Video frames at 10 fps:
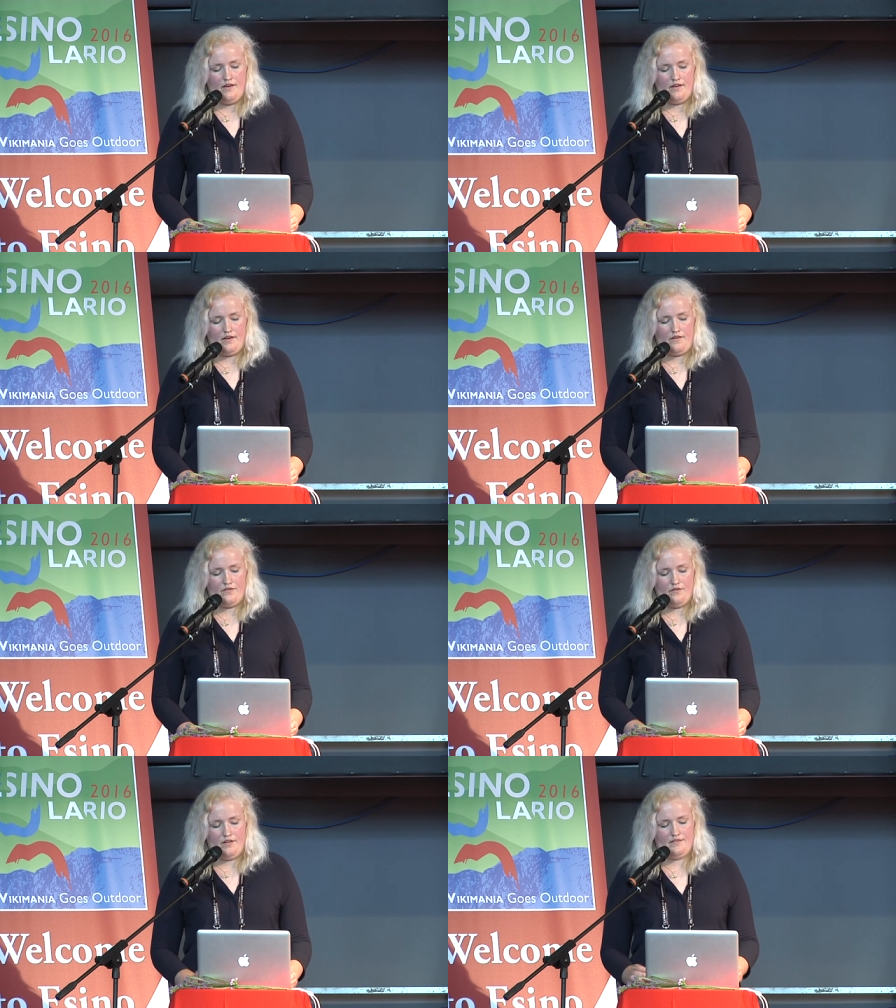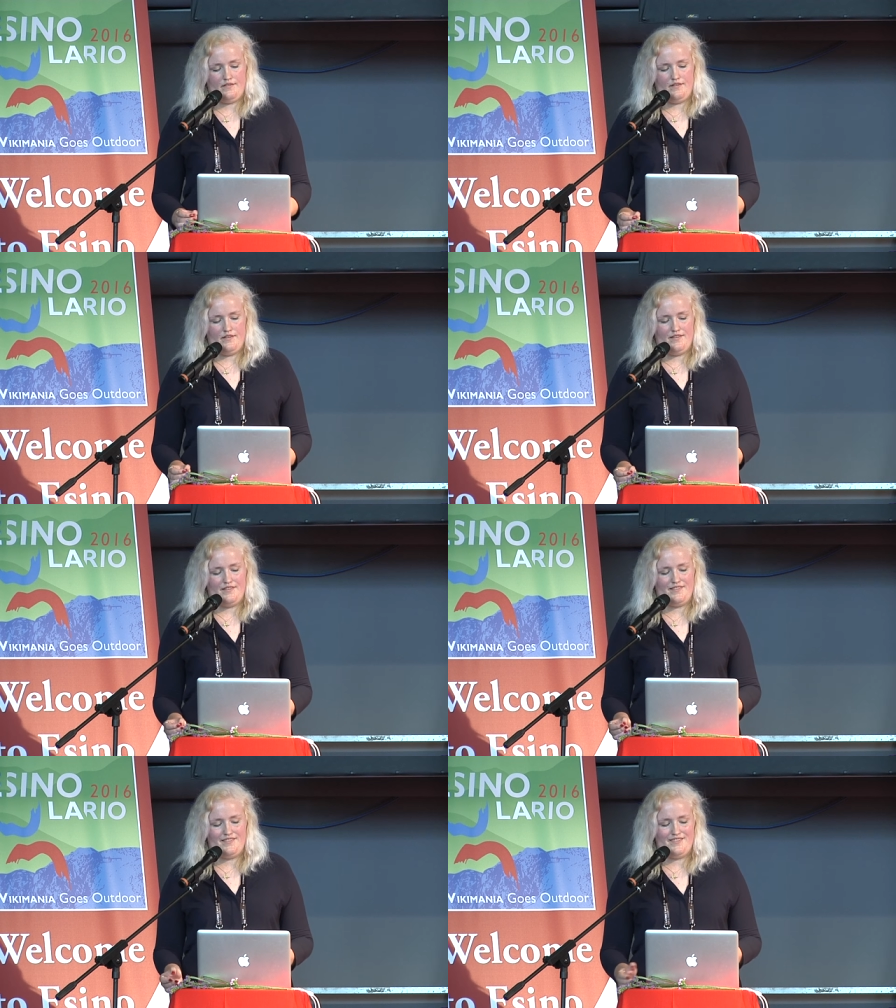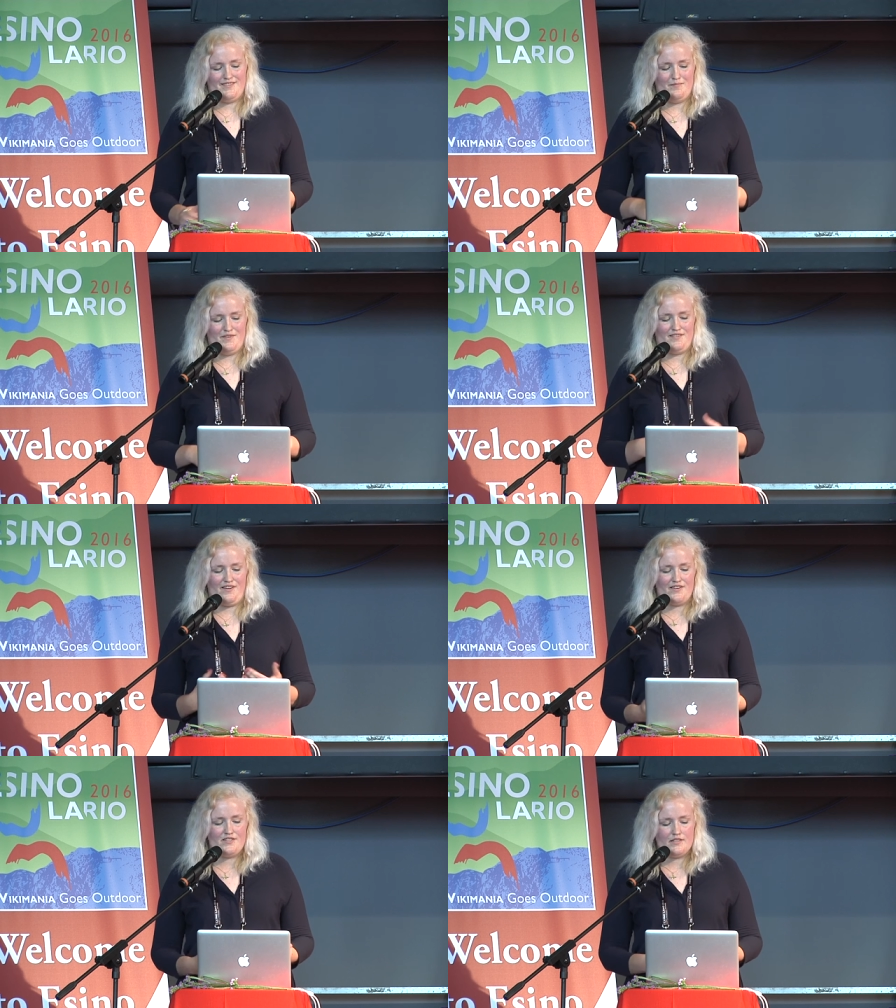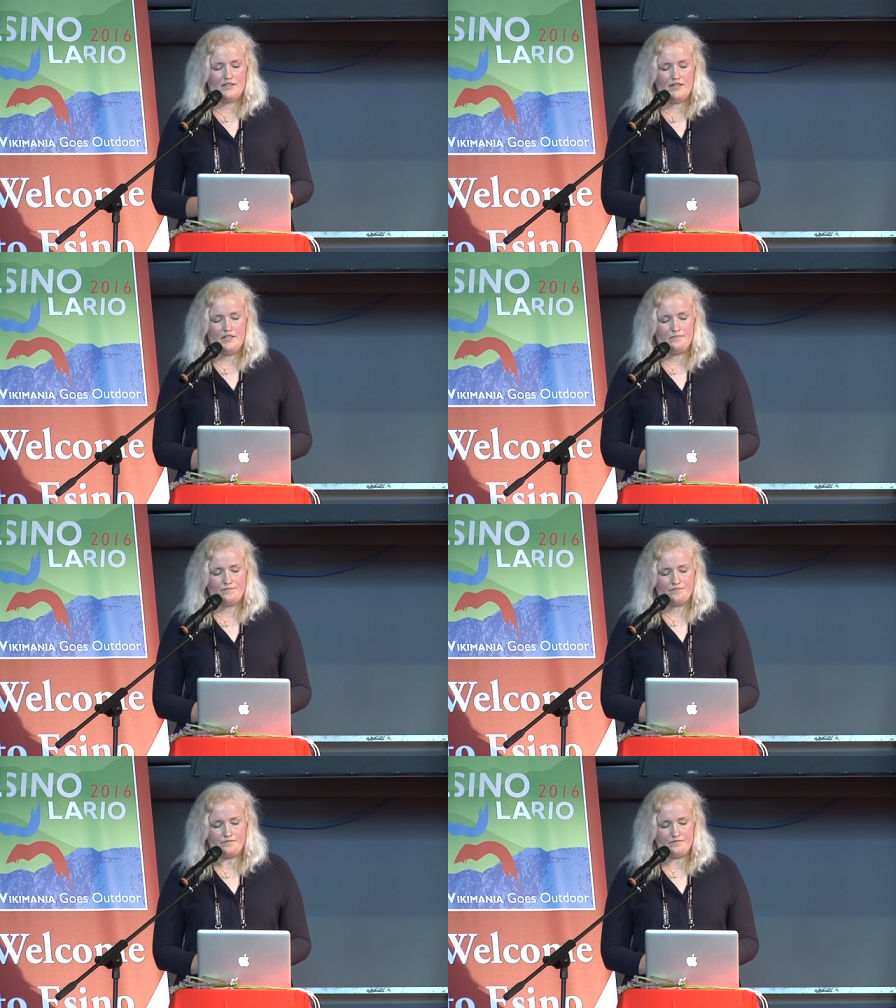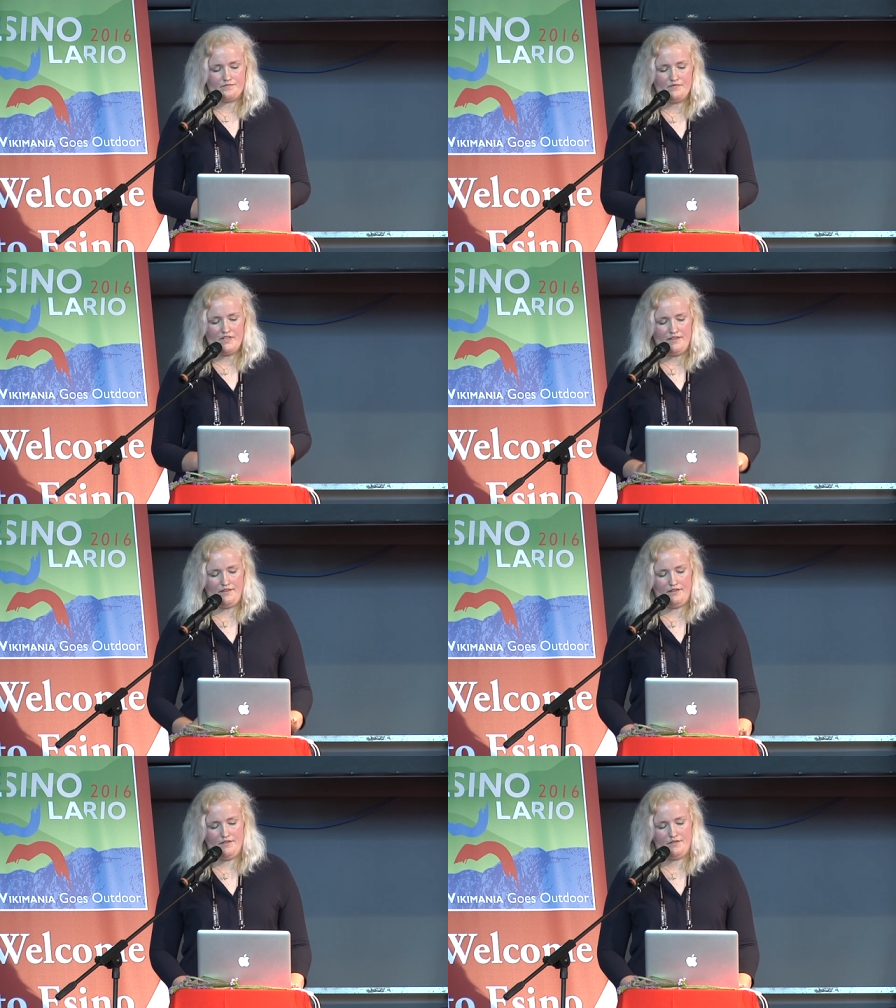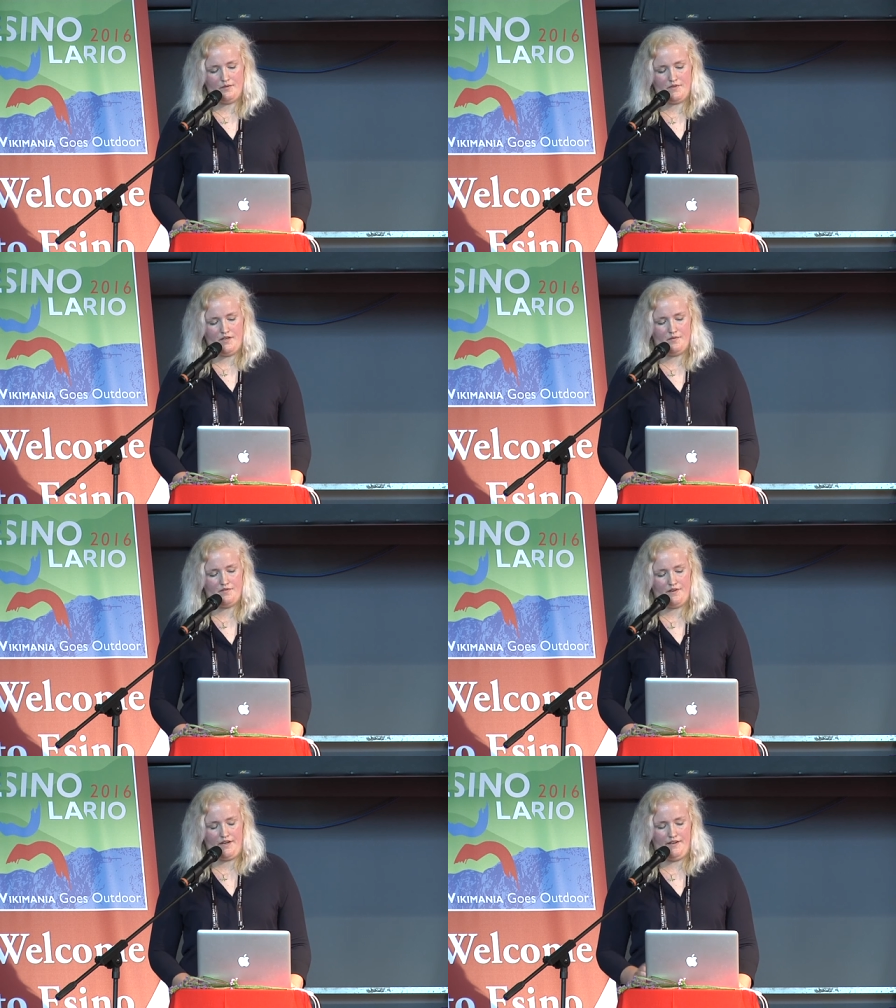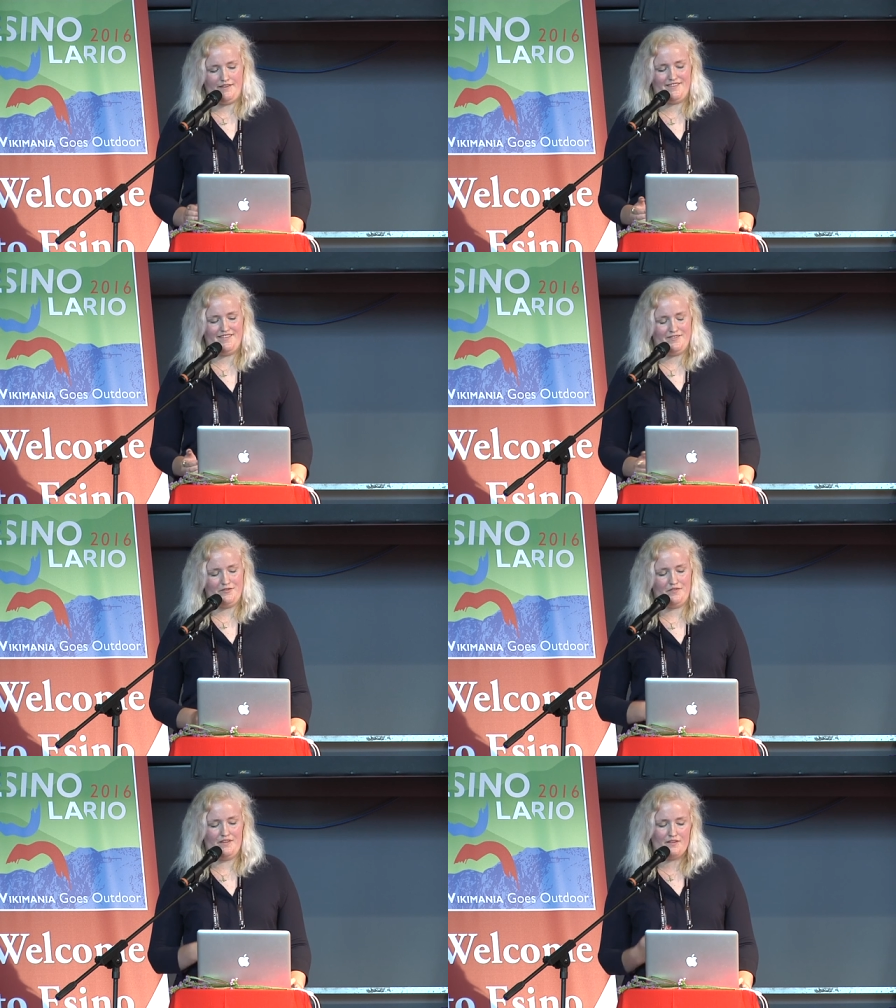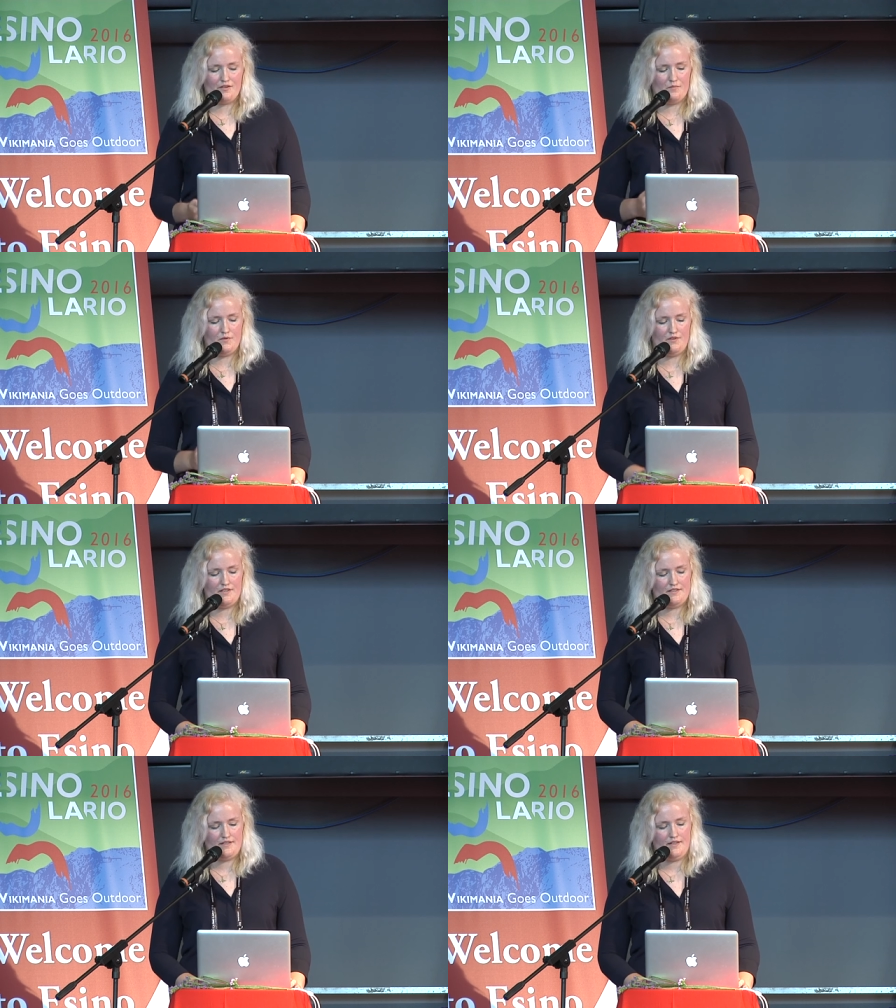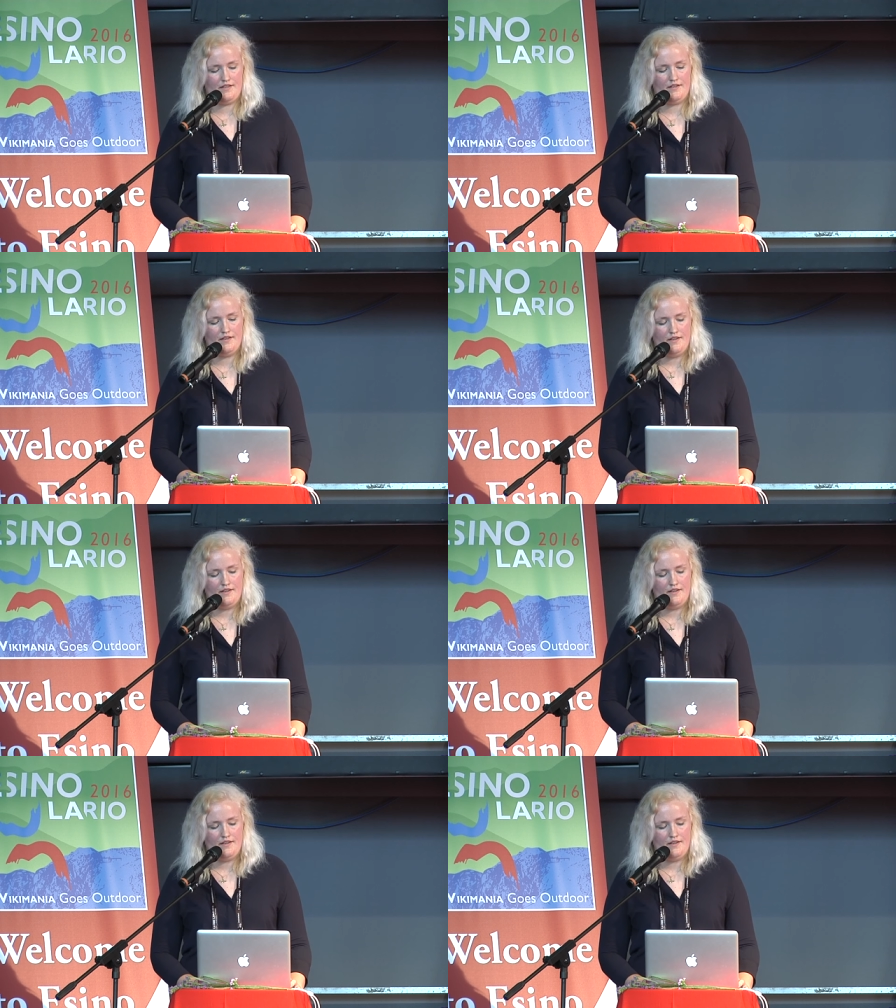Another reason is the misogyny that you sometimes find within the community,